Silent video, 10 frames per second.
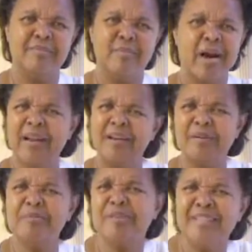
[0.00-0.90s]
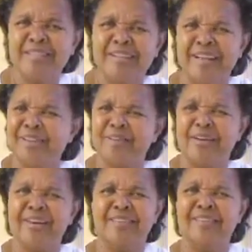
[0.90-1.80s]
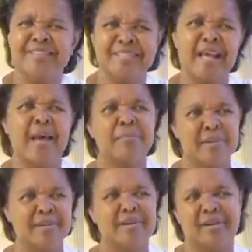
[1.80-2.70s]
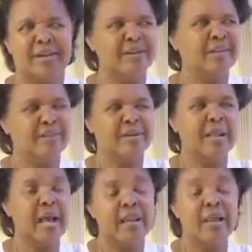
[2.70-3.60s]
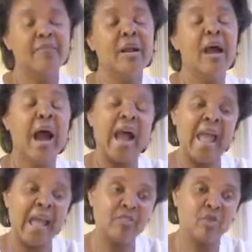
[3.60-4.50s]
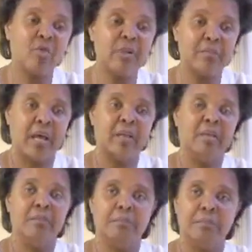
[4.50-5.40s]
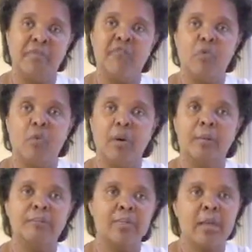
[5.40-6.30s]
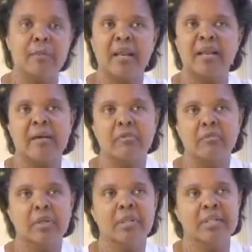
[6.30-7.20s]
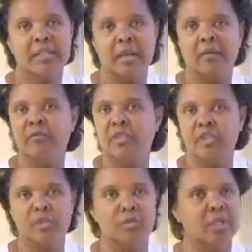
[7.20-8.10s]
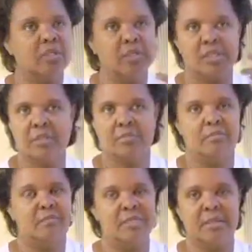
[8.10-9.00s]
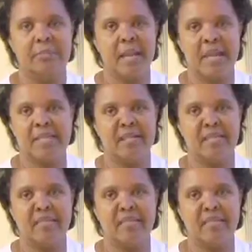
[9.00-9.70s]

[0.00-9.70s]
Why don't we attend on the Sabbath? And I had thought about it before, but I never really delved into it. It just was a passing